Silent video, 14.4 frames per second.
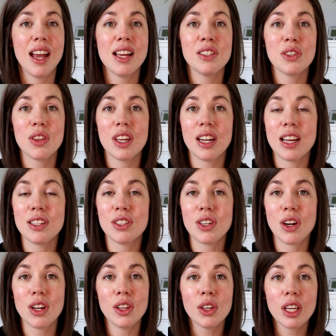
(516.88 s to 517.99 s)
And so then I
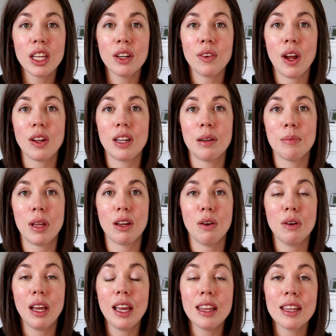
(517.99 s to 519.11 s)
started looking around, and I'm like,
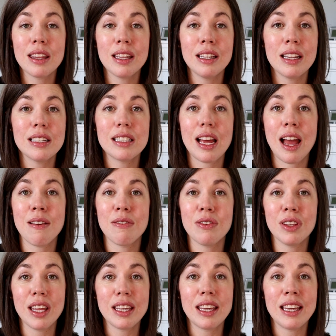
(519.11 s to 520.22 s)
okay, the thing is, I
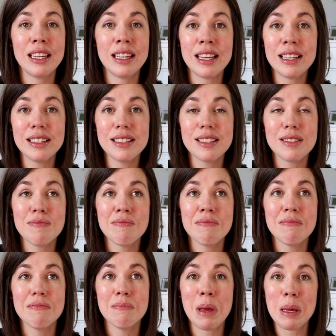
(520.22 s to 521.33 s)
feel like he needs
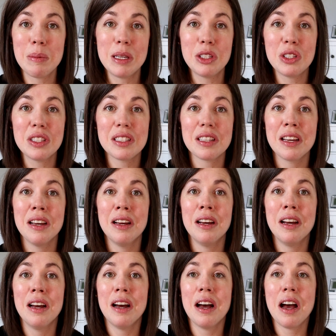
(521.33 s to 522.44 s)
maybe just
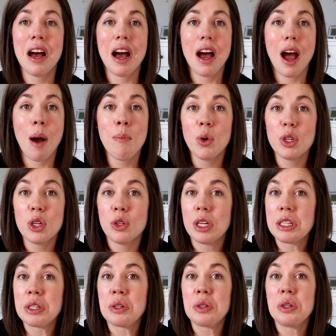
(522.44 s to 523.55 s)
a more
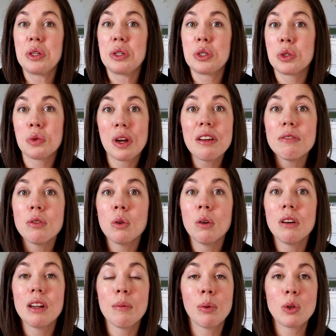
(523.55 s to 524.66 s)
traditional,
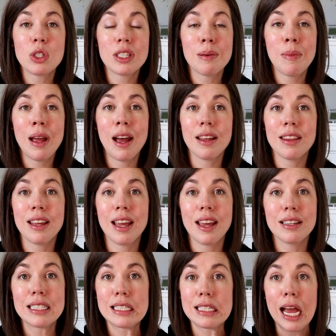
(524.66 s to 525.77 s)
straightforward approach to math,
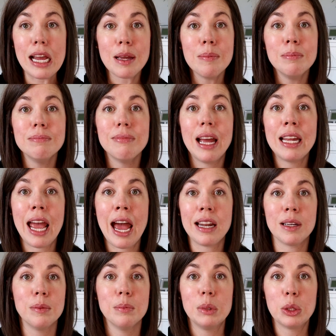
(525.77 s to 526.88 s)
like stack them and
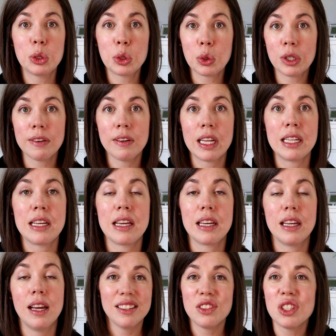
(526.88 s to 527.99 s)
add them sort of
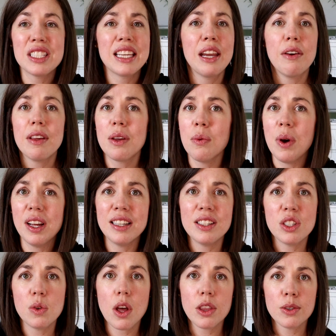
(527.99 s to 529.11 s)
idea. Just carry the one,
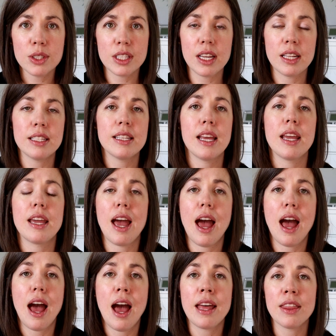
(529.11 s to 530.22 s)
do all those things. Like,
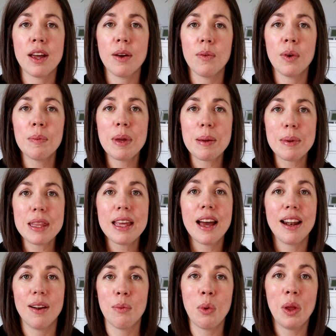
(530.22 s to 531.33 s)
I thought, well, maybe
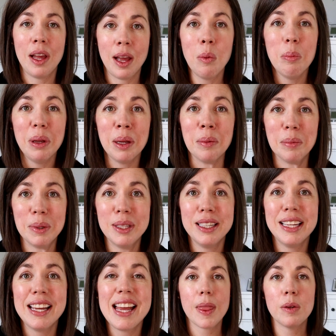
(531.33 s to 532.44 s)
that will help him. And
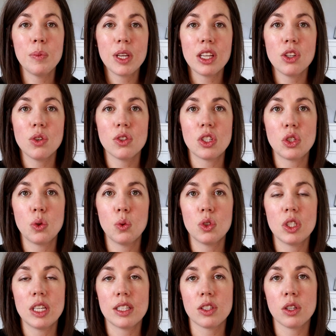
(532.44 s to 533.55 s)
then we can use the
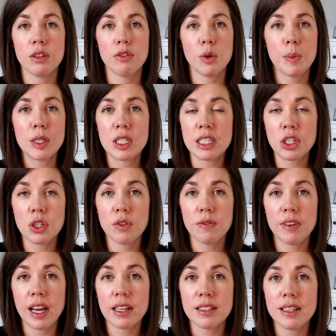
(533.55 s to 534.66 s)
tools he has learned from addition
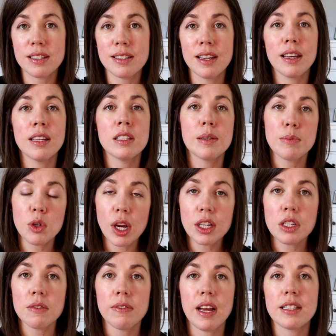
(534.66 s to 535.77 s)
facts that stick and
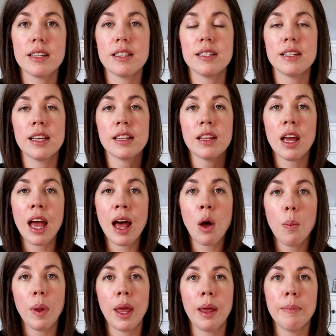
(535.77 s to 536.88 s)
subtraction facts that stick that
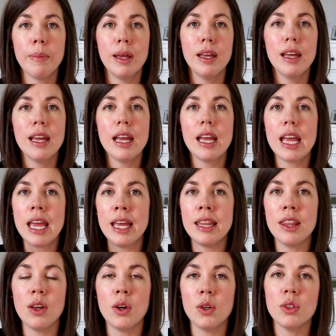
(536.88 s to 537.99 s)
help him
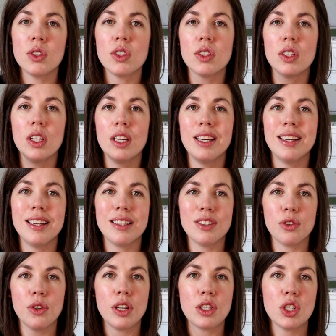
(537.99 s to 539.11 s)
in those
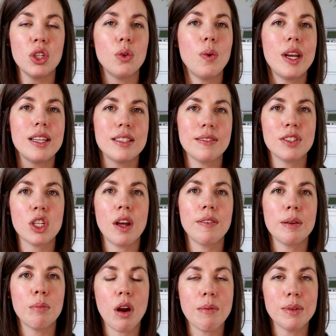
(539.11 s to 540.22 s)
traditional ways of
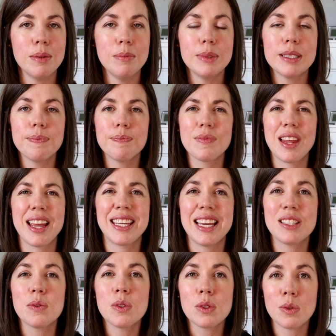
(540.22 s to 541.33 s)
solving problems, I
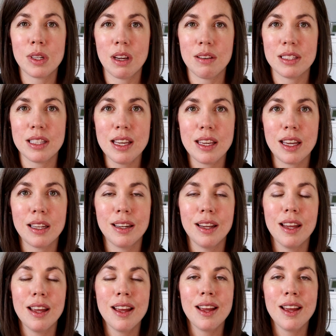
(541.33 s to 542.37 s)
guess was what I was thinking.